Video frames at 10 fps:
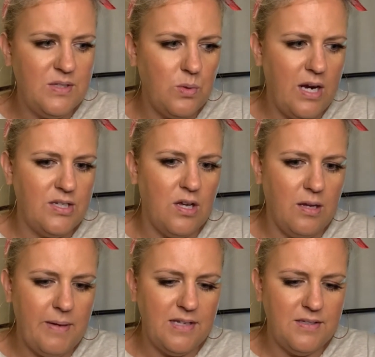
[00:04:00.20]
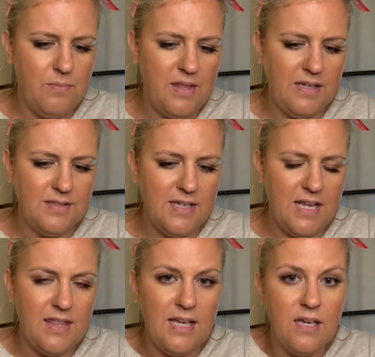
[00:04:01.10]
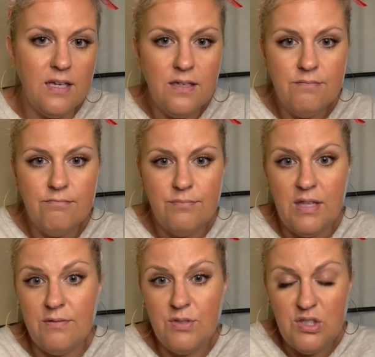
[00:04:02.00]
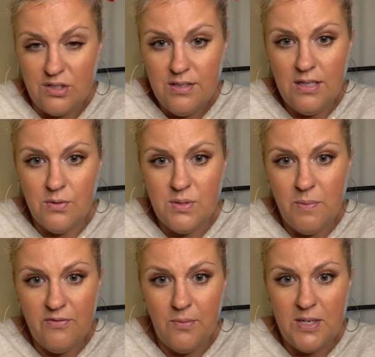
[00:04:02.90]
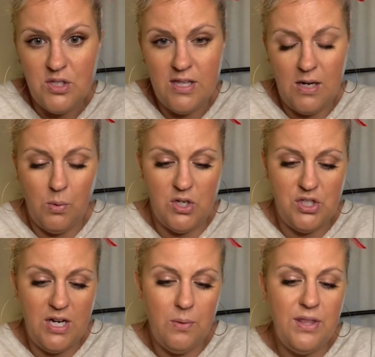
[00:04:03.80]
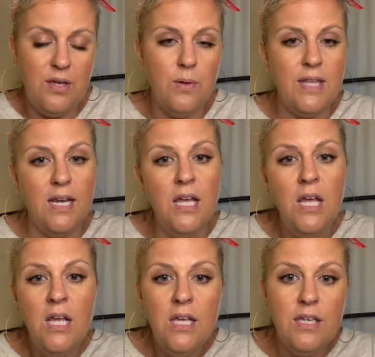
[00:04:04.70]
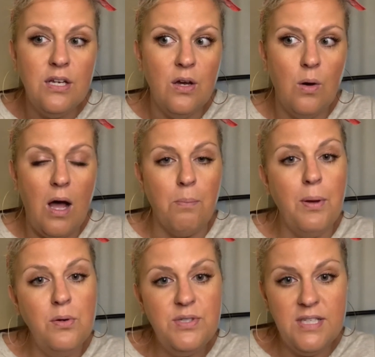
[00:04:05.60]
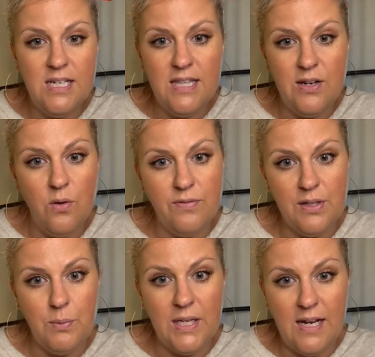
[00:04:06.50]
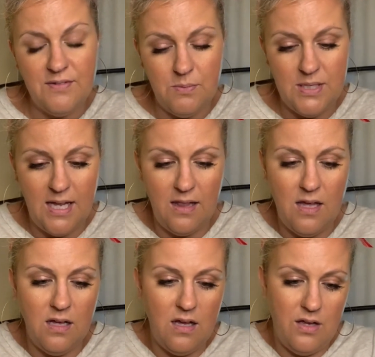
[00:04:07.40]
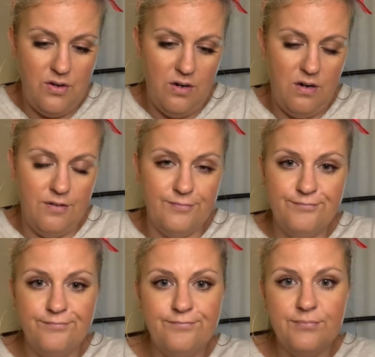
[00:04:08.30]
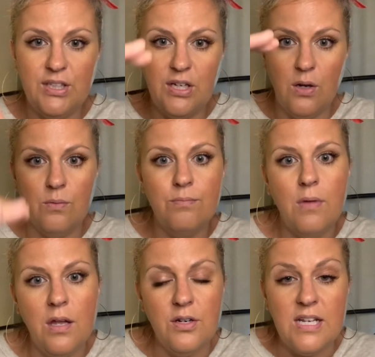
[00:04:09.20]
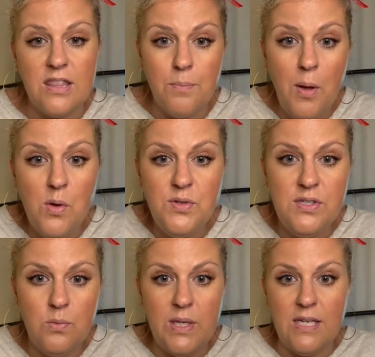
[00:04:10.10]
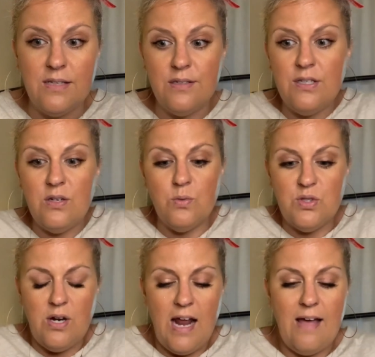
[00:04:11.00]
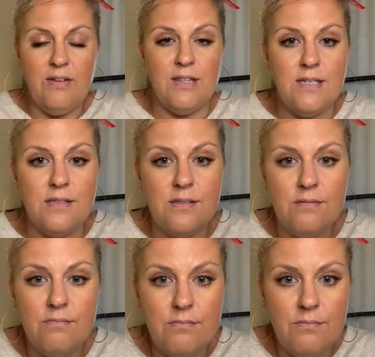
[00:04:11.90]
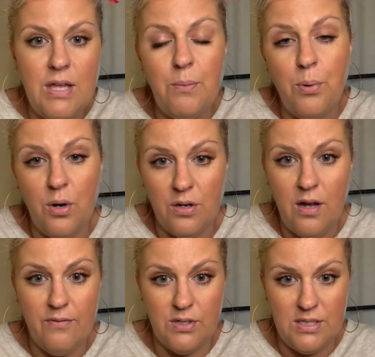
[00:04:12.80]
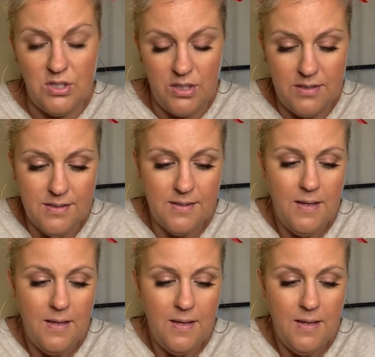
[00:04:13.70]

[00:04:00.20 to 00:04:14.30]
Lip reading: where I talk about some things that I think that just, some information that I want to share with you. And then, I'll post it, and then hopefully we can have some dialogue underneath the post, and we can, start having these important conversations.